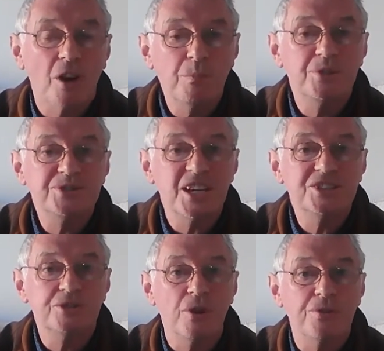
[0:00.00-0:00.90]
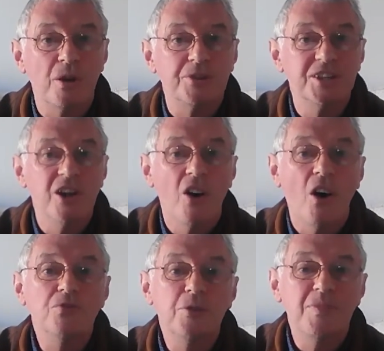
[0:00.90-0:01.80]
Compensation Authority
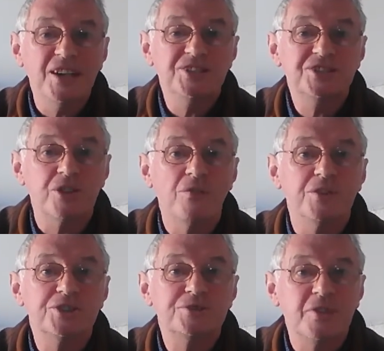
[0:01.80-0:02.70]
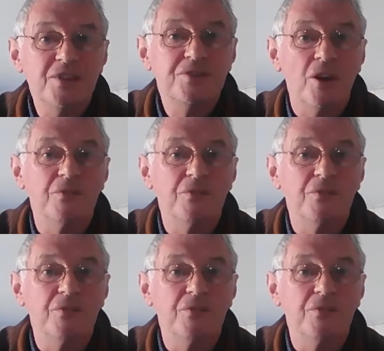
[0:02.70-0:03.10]
on the basis of the strength